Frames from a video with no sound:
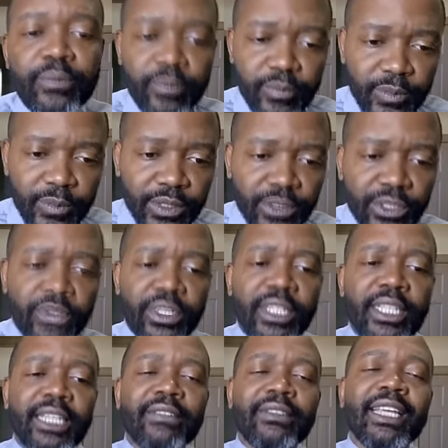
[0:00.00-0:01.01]
So you can give
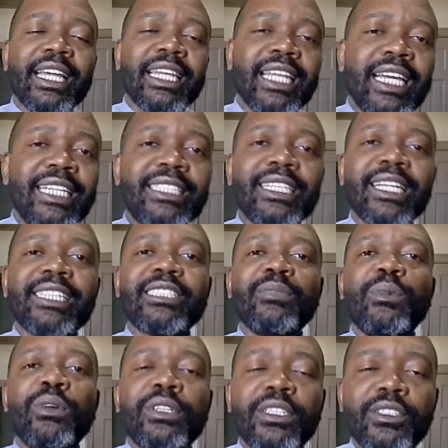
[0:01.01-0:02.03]
that lay
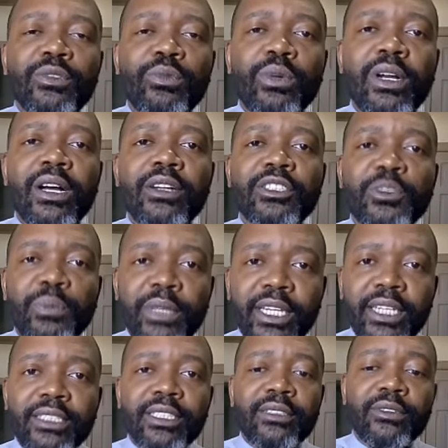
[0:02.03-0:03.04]
testimony as well, speaking to
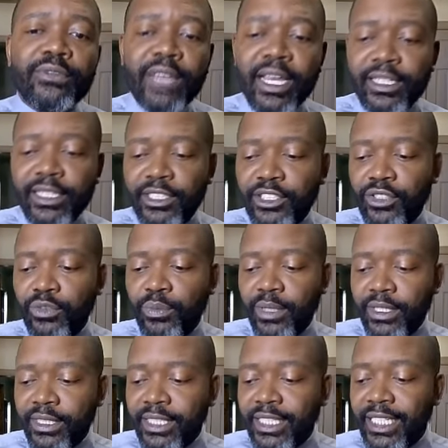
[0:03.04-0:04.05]
the fact that you've been
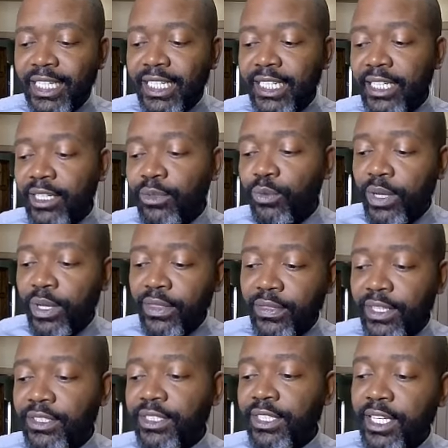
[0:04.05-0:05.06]
dealing with this
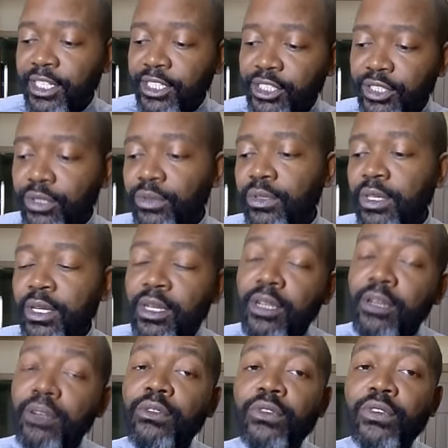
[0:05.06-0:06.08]
issue
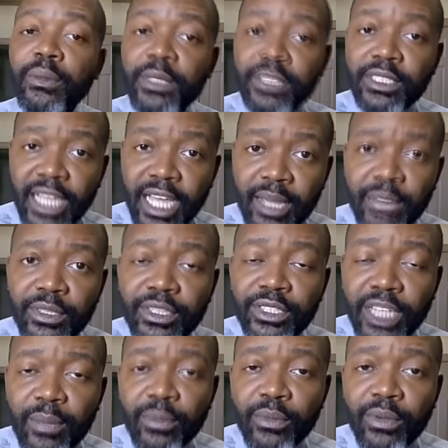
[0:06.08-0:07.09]
from the time you
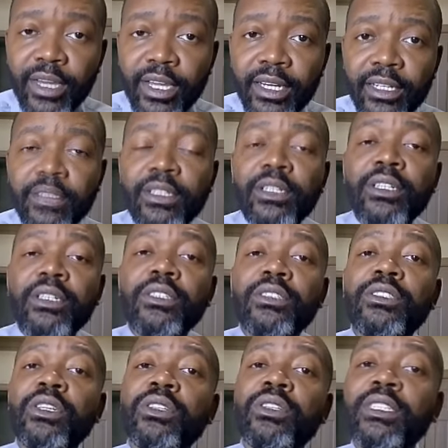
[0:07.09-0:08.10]
separated till
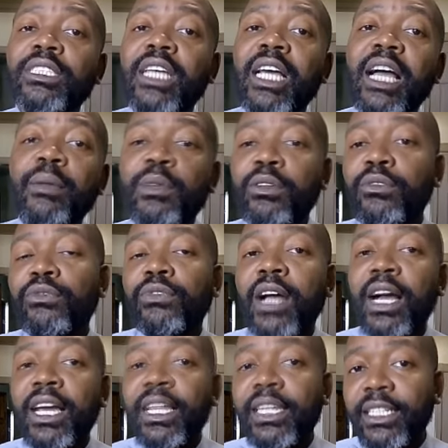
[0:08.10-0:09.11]
the time you're
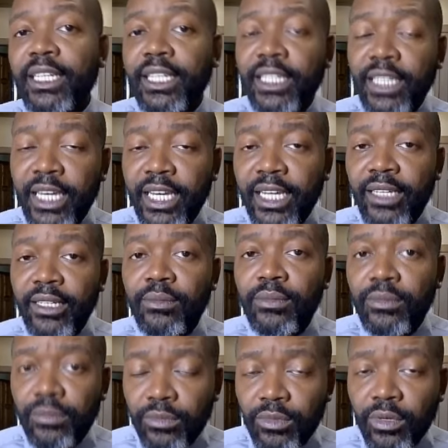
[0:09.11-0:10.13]
filing the claim,
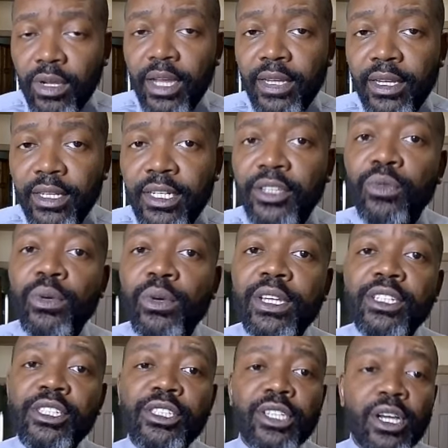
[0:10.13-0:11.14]
right? Another way to
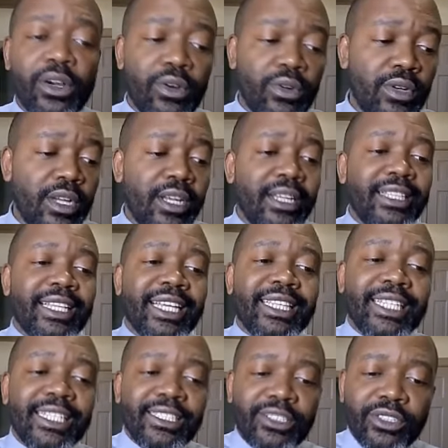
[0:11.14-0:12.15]
show that these
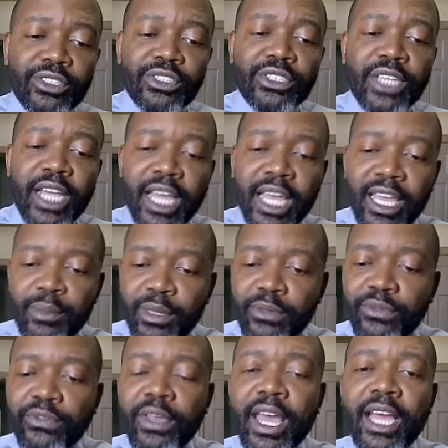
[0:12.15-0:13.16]
are the same
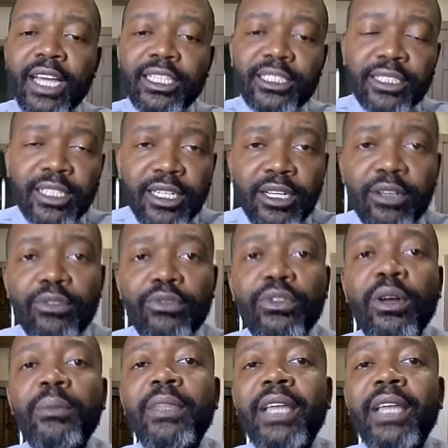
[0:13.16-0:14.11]
effects from that